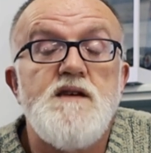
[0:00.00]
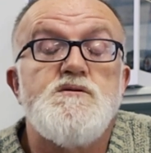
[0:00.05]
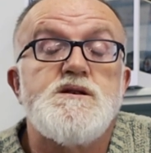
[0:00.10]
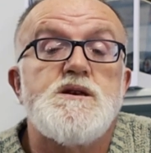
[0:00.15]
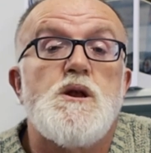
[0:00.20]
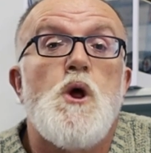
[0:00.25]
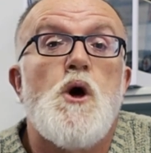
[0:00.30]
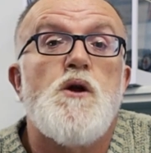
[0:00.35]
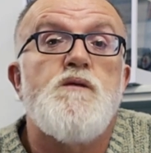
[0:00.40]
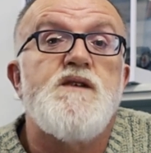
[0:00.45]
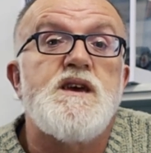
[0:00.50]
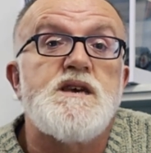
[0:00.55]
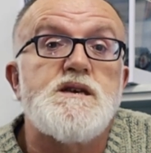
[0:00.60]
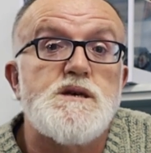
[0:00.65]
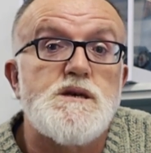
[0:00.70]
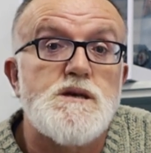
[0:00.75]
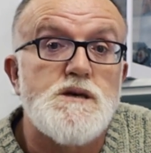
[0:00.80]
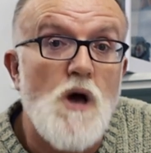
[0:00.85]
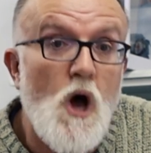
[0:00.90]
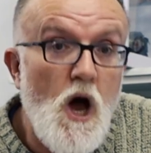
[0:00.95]
there was a lot of
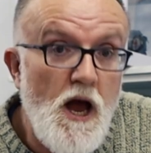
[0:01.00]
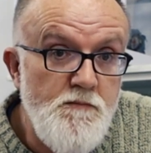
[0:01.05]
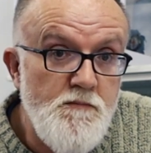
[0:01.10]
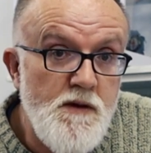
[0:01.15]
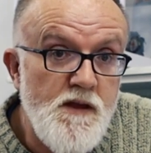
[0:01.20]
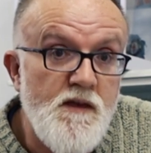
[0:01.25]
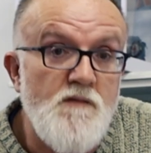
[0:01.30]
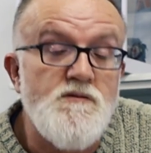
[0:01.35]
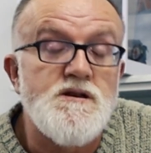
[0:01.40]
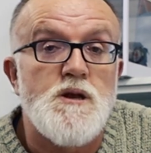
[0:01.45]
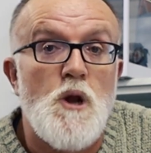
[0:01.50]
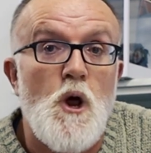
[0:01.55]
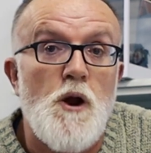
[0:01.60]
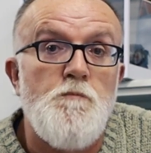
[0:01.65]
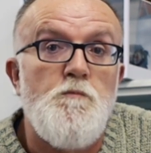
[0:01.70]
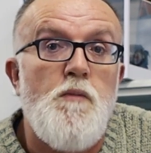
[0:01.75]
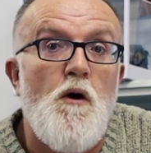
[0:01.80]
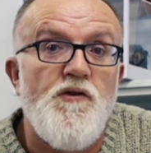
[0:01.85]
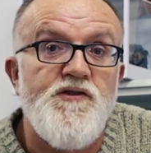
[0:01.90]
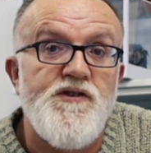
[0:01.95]
excitement, there was a
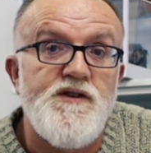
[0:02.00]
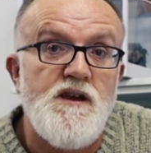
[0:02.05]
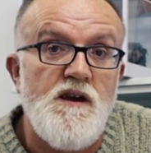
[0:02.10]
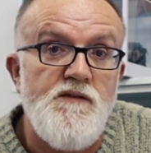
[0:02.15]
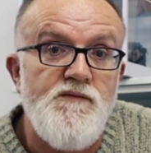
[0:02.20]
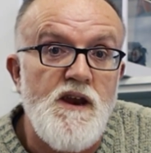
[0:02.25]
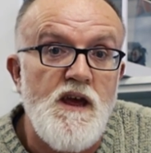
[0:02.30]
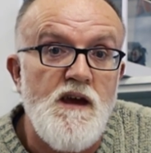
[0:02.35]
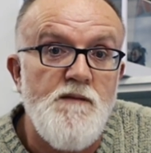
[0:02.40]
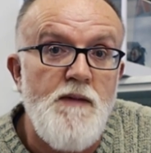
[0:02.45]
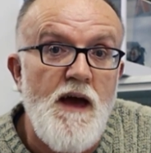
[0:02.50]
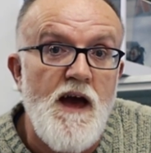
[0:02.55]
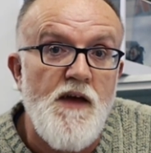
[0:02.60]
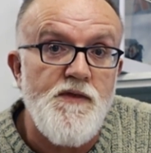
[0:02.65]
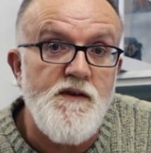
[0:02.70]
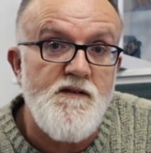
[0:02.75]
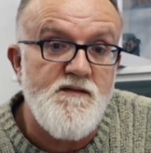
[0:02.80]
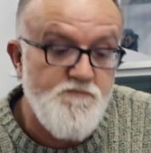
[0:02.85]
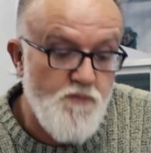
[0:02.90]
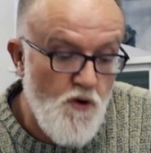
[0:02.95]
lot of positivity
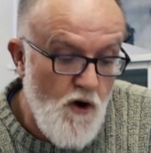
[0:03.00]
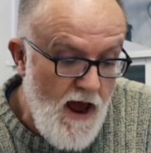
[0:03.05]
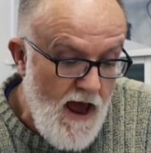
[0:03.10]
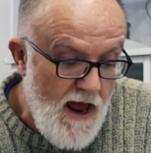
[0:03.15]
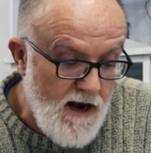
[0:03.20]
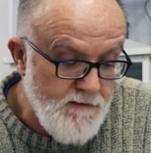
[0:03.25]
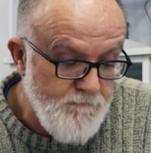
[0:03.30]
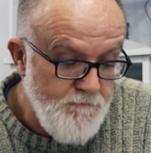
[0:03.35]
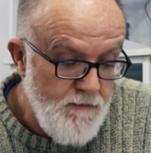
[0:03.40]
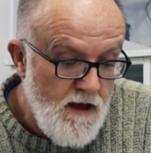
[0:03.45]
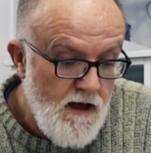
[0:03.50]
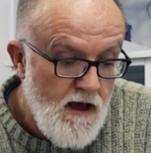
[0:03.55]
about this brand.